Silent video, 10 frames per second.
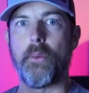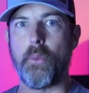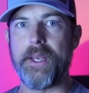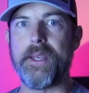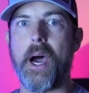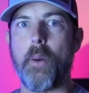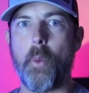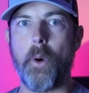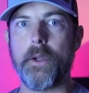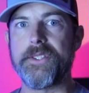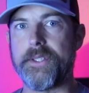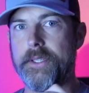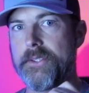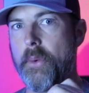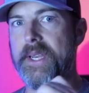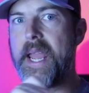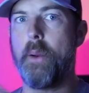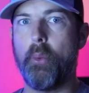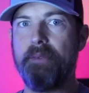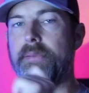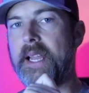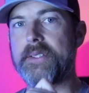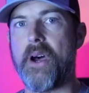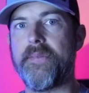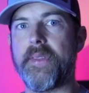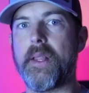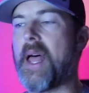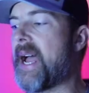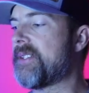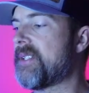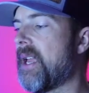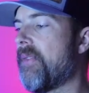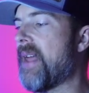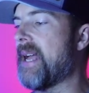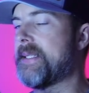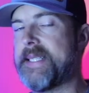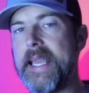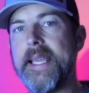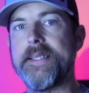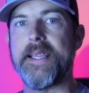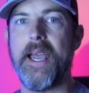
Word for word: red dot works. It's going to reflect off the glass, and that tint